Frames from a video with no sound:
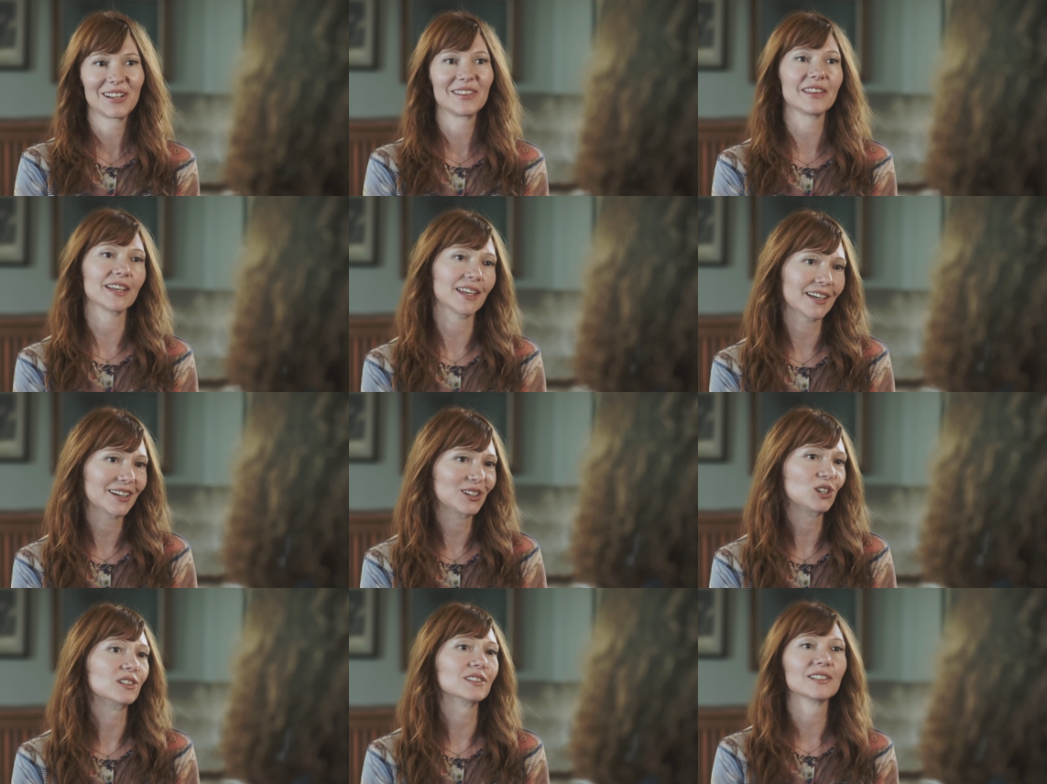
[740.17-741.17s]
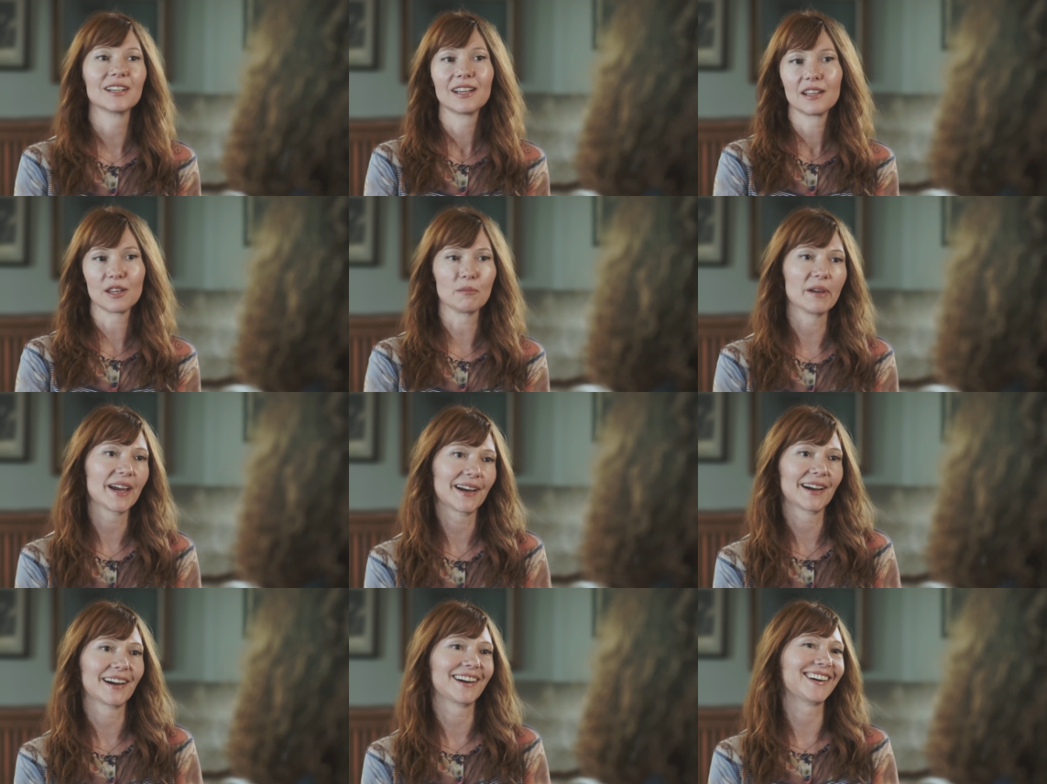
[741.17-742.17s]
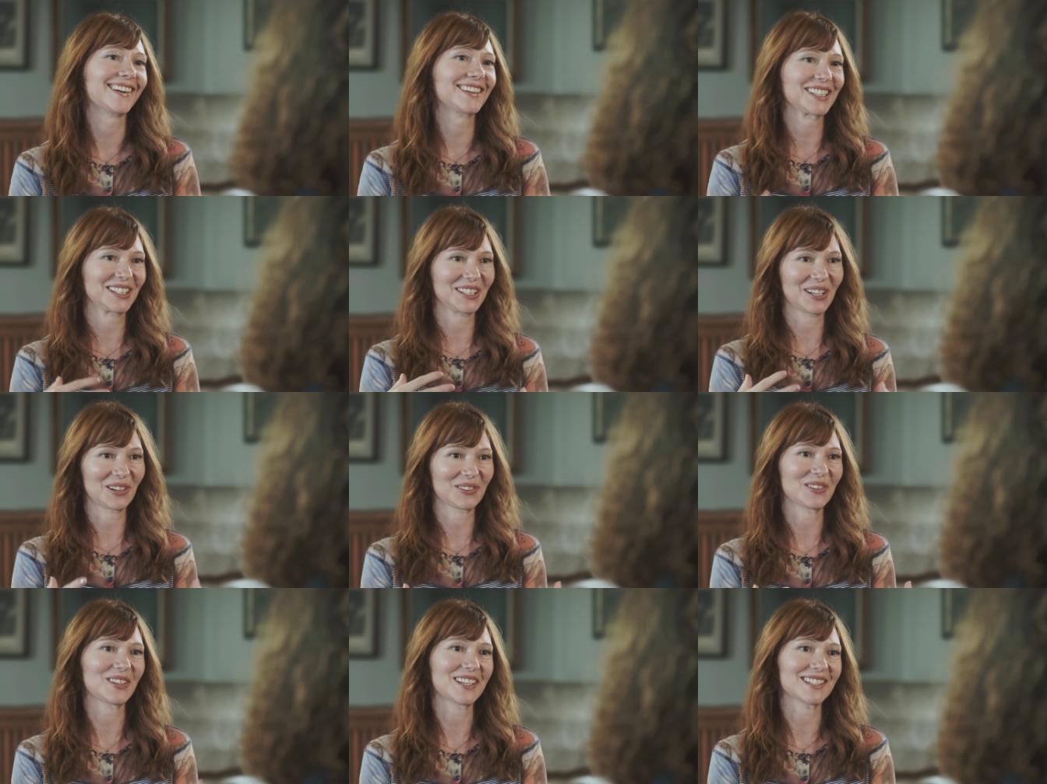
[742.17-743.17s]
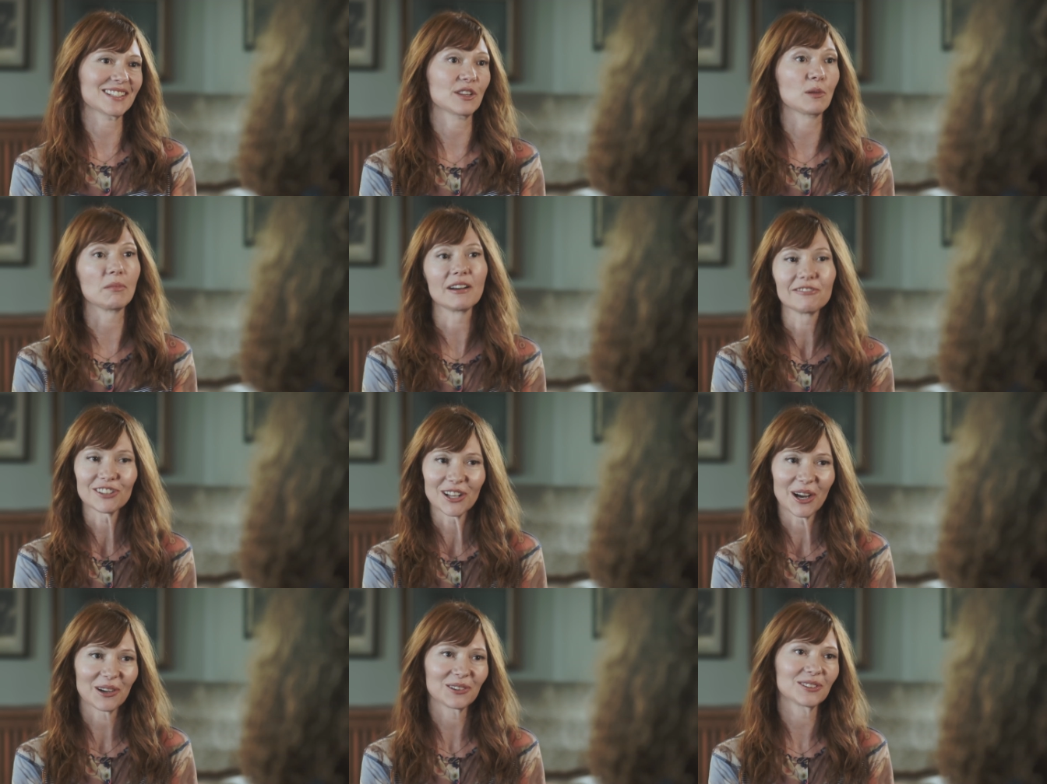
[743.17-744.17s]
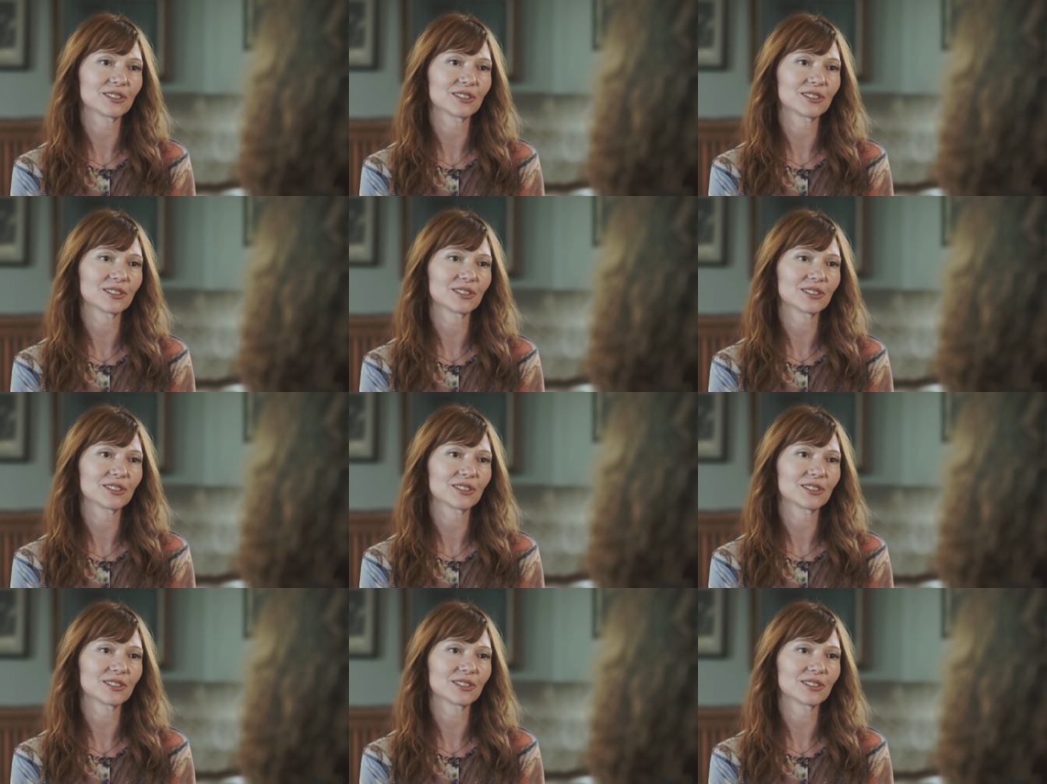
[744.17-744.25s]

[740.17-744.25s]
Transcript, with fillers: the eagle, the bear, you know, these the buffalo.